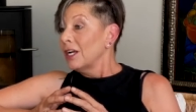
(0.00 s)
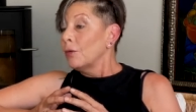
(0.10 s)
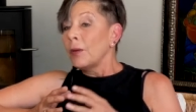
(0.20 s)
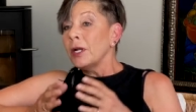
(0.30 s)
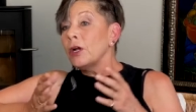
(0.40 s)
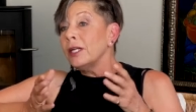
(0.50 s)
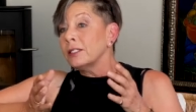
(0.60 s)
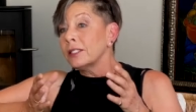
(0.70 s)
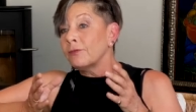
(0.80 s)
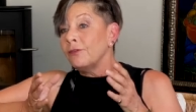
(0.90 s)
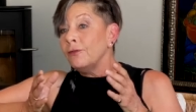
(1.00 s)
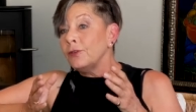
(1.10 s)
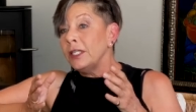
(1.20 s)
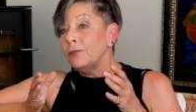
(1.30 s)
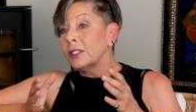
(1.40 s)
I mean, only
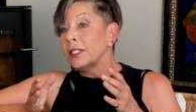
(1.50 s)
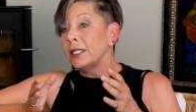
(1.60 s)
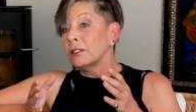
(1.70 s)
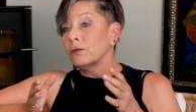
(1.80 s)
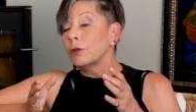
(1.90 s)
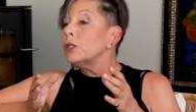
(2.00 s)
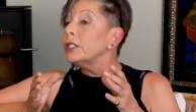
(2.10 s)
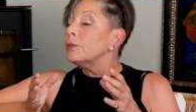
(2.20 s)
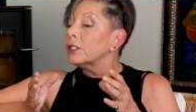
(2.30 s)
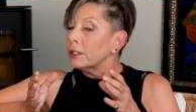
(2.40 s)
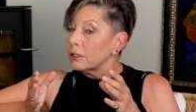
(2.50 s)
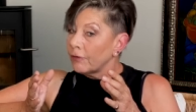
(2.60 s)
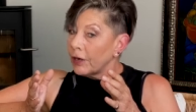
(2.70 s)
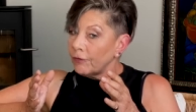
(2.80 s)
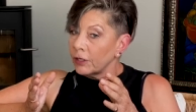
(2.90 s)
15%,
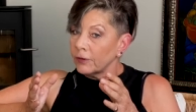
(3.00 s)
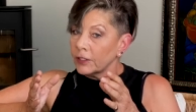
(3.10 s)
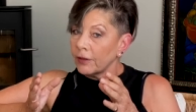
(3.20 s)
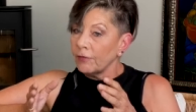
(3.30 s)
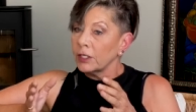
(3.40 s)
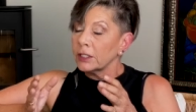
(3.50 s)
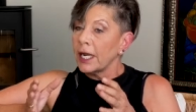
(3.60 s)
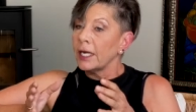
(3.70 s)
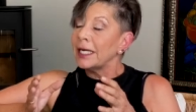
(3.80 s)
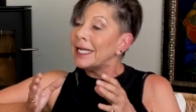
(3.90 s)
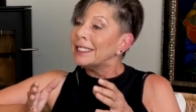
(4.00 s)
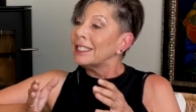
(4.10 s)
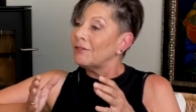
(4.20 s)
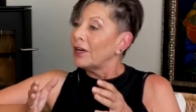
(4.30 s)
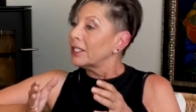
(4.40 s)
13% of South Africa's land is in
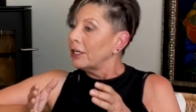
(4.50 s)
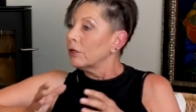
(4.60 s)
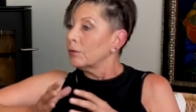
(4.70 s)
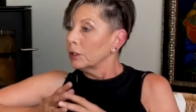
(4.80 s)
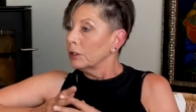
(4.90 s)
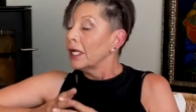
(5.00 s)
fact irrigable